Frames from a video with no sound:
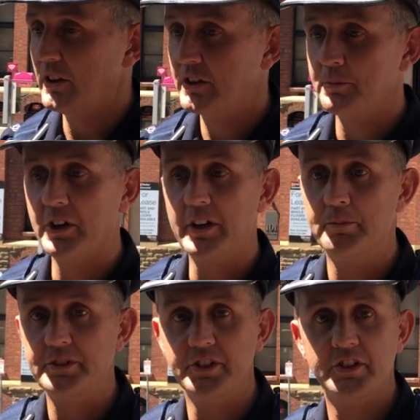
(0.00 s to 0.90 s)
Oh, look, I'm not in a
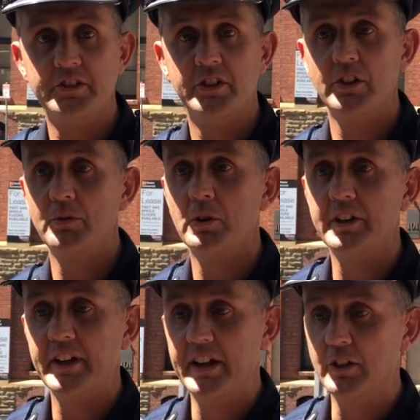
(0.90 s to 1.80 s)
position to
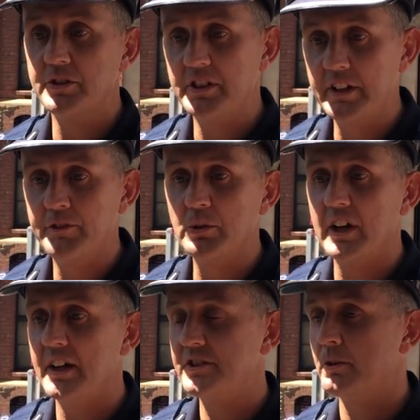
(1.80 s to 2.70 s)
work that or to give you an
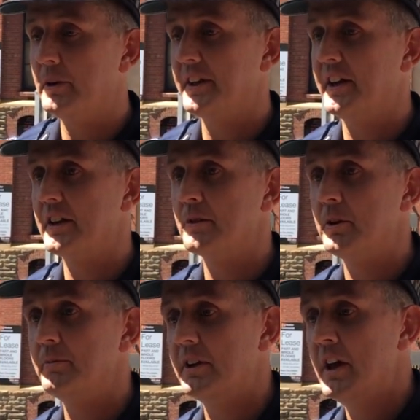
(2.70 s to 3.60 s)
answer about that at the
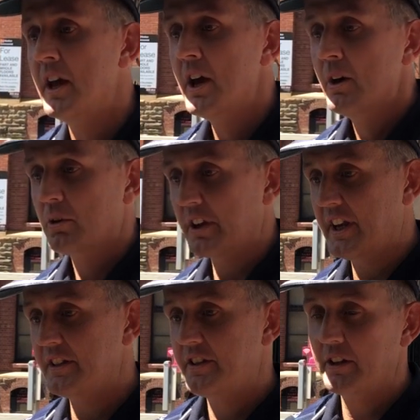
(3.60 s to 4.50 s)
moment. What I
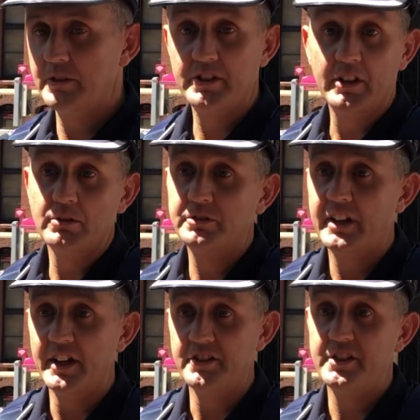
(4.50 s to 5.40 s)
can tell you is that the
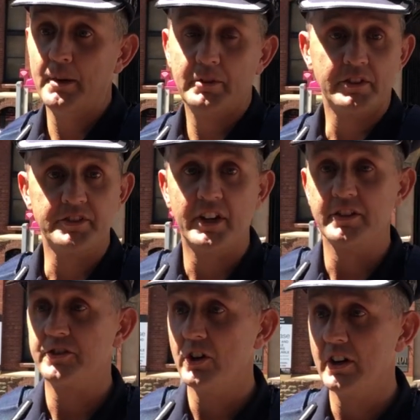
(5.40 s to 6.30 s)
altercations happened on the
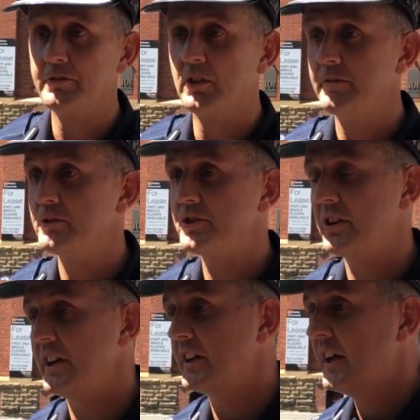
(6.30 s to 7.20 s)
southern side of Grenfell
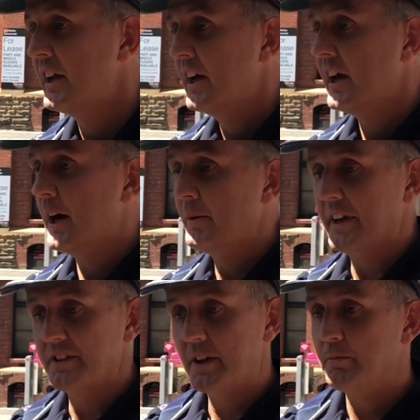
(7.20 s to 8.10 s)
Street. And
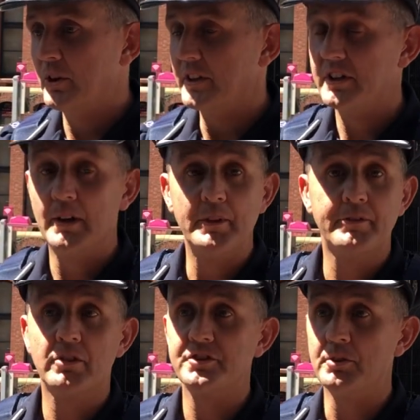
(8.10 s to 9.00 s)
at some point in time,
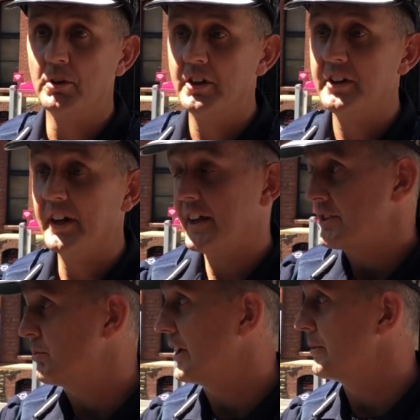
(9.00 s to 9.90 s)
they've crossed the road, and
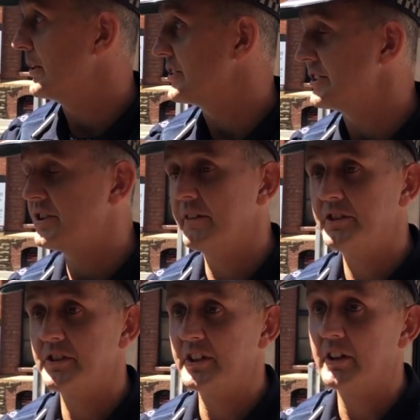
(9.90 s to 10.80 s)
that's where emergency
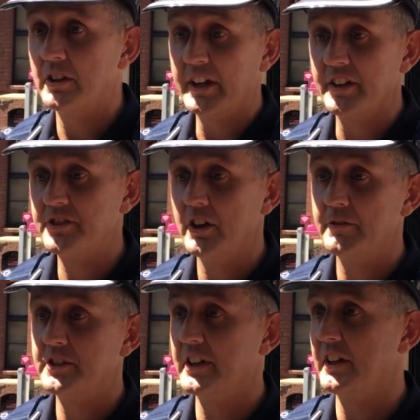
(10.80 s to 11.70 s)
services, including
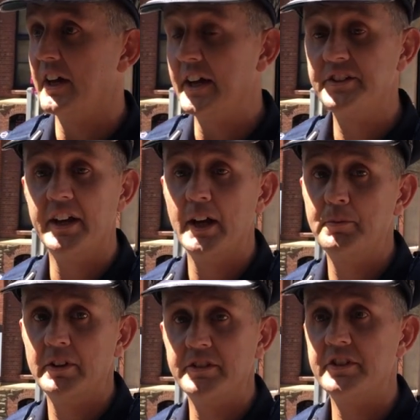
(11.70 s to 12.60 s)
ourselves and SA
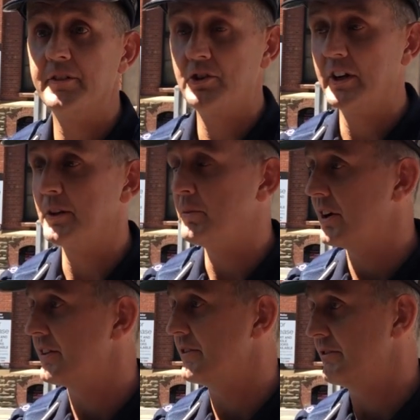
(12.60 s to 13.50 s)
Ambulance, have treated
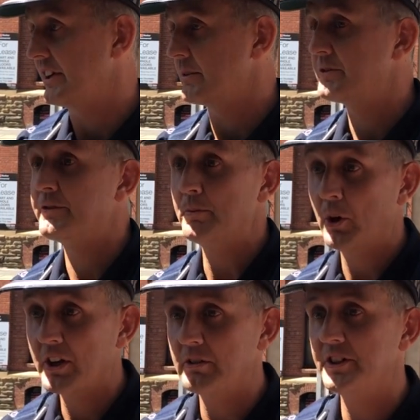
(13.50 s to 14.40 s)
both of the victims for
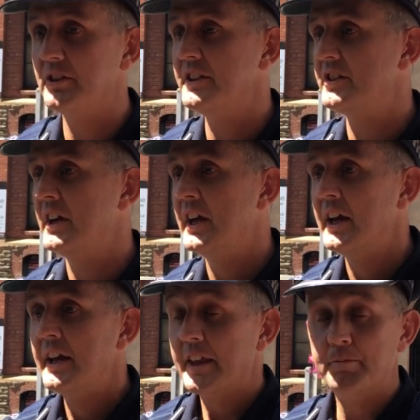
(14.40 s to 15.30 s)
minor injuries.
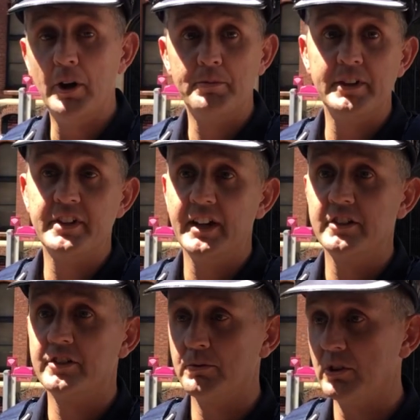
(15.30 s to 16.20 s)
They've both been
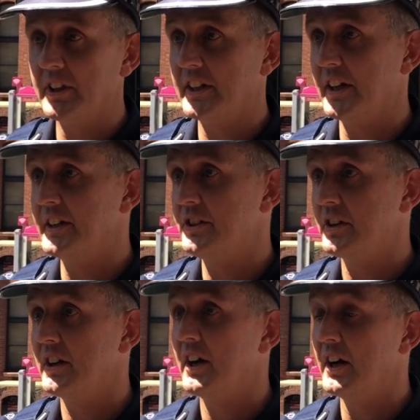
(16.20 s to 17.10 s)
taken to the Royal Adelaide
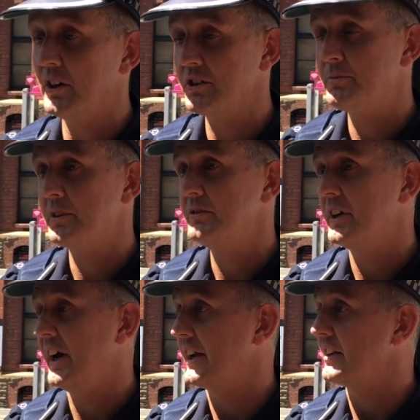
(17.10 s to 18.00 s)
Hospital,
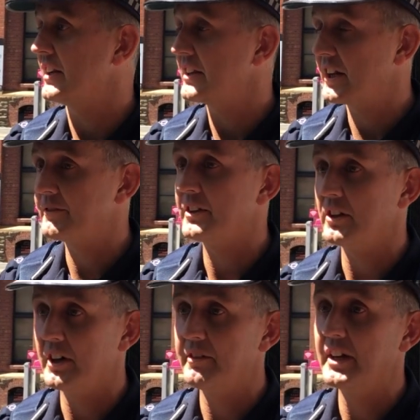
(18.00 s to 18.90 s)
and none of the
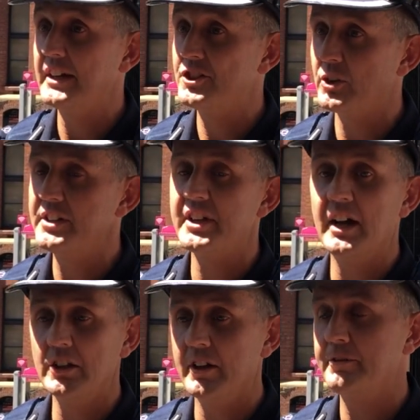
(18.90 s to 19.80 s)
injuries
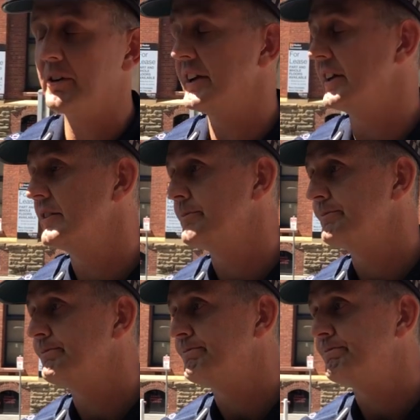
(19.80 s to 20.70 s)
are life-threatening.